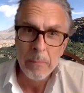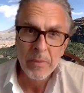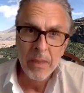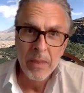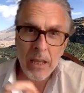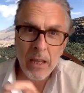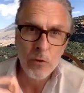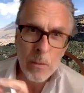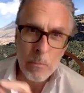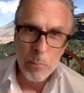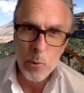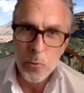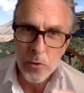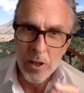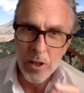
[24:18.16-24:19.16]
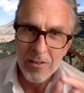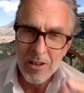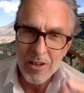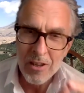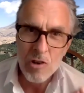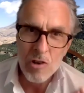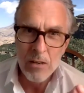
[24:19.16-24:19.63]
it's very important that
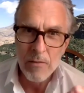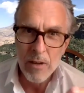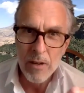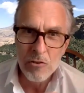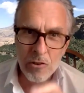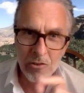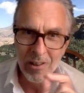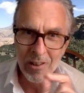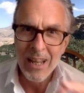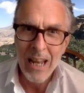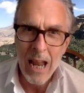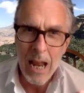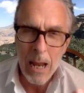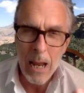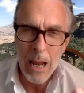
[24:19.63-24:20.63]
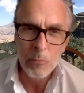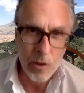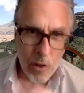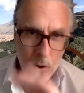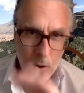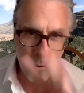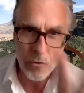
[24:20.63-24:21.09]
digital innovations like apps
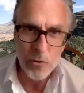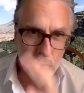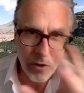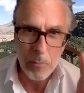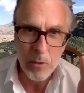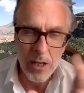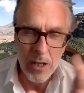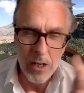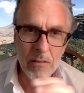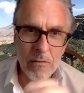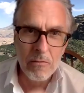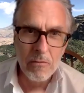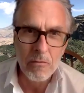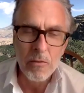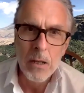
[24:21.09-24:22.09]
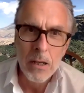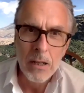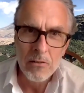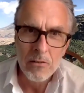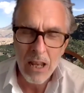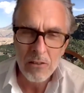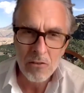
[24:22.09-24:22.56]
go through some kind of
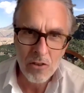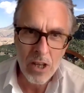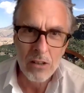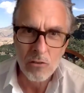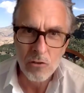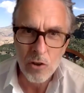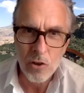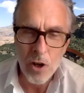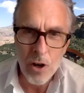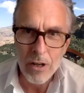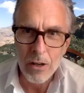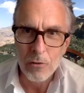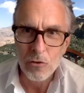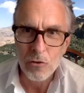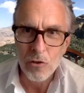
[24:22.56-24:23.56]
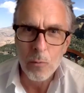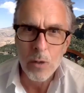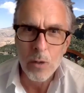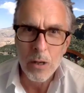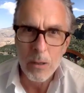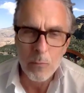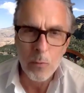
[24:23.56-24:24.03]
testing scenario so that
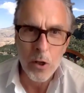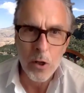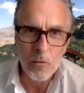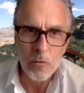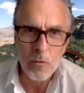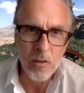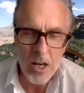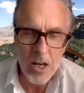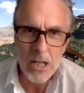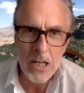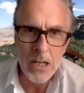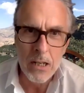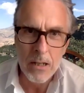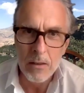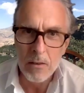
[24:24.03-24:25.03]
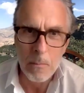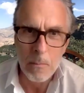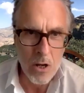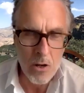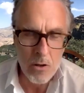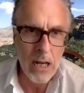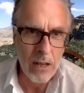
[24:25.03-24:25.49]
we're not flooding the
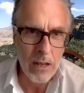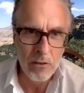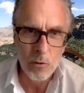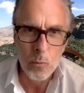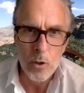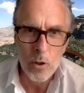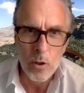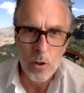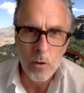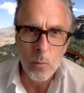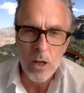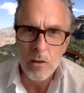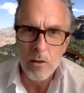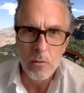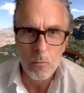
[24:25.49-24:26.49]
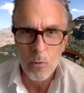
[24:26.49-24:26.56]
market, as it were, with